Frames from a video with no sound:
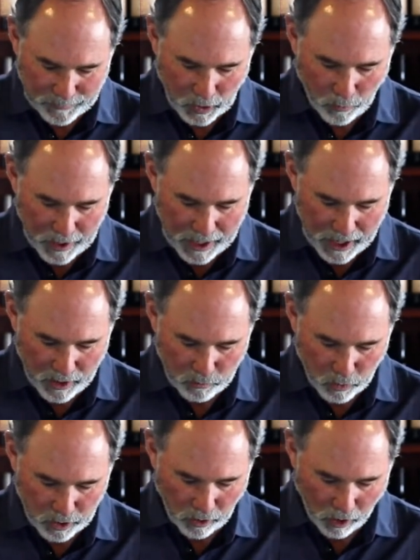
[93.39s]
we
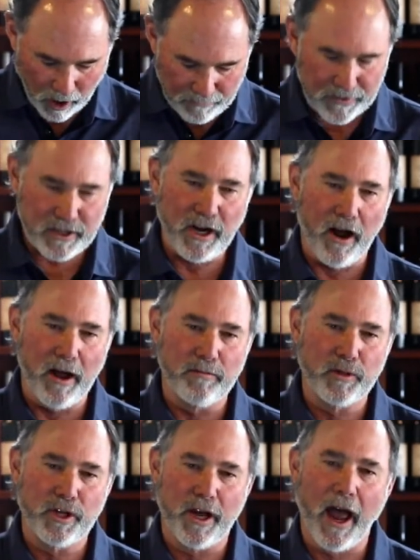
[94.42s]
will
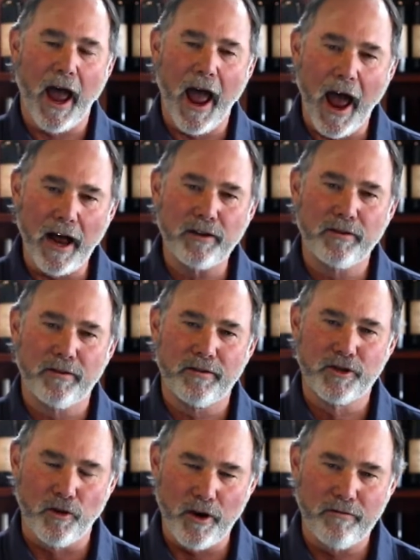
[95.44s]
oftentimes,
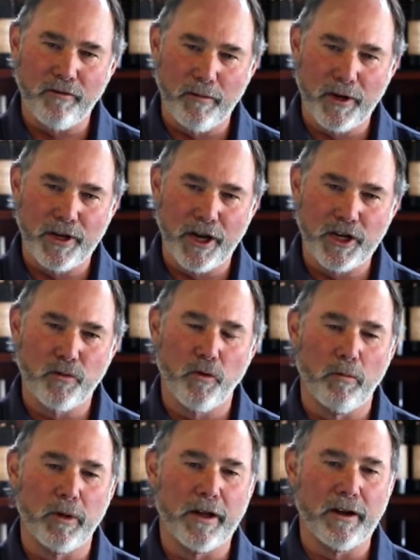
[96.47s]
during fermentation, we'll
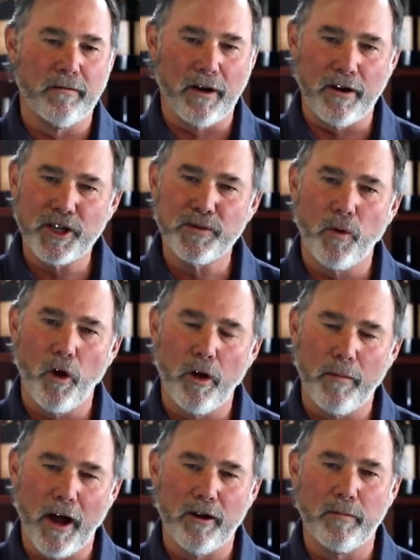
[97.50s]
blend a very small
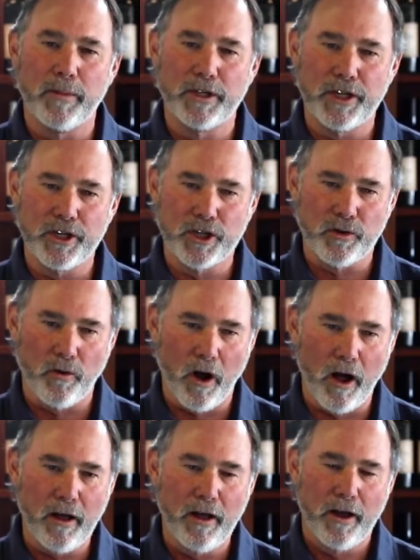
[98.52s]
amount of Petit
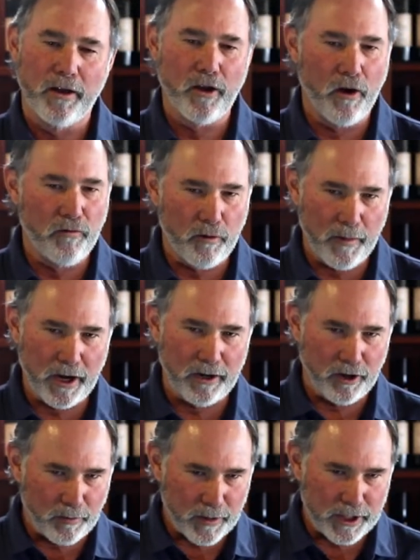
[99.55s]
Syrah, co-ferment a
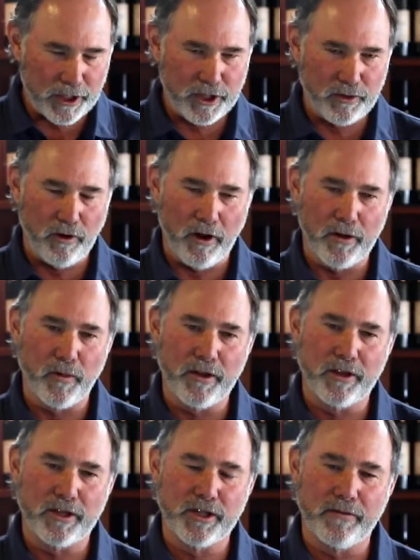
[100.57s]
little Petit Syrah in with
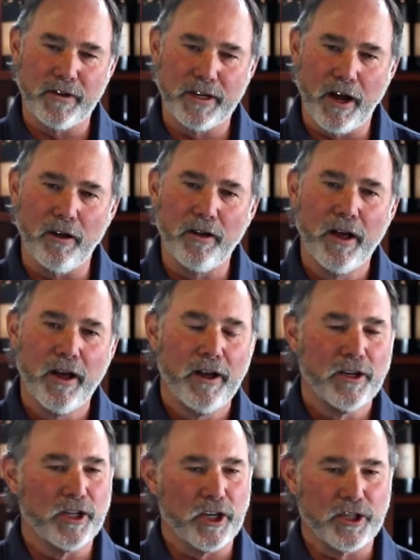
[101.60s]
this Zinfandel
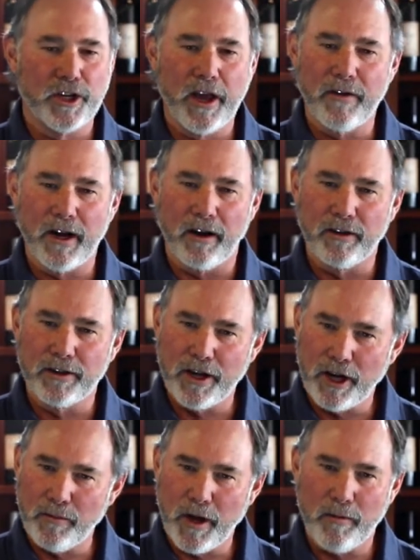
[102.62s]
to just give it a
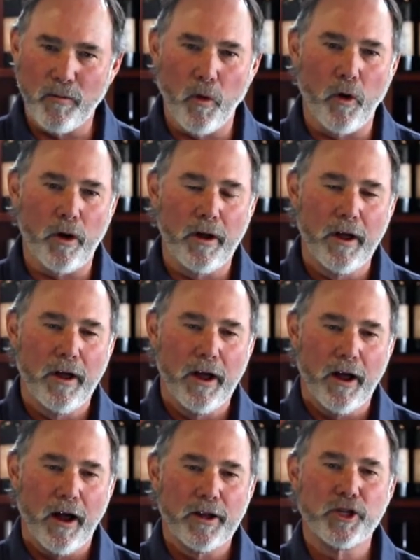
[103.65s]
little bit more
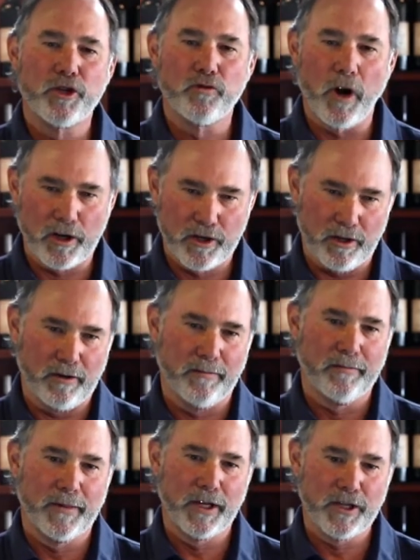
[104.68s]
structure.
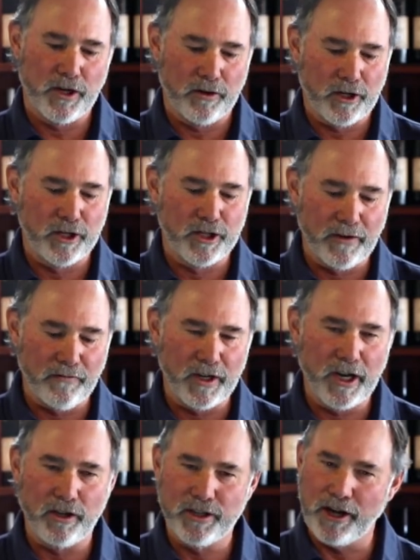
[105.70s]
So, because
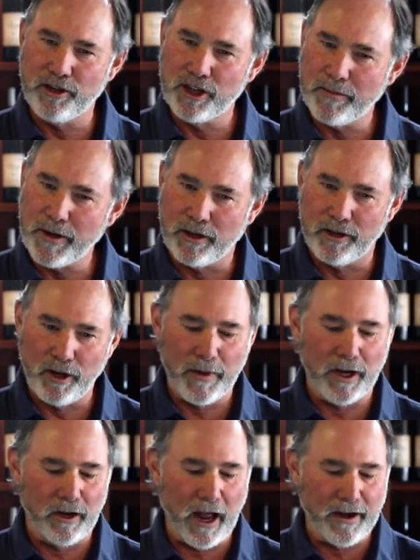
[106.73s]
Zinfandel tends to be a little
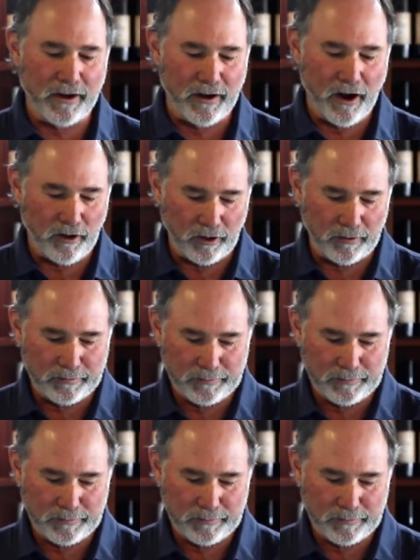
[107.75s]
bit light in color.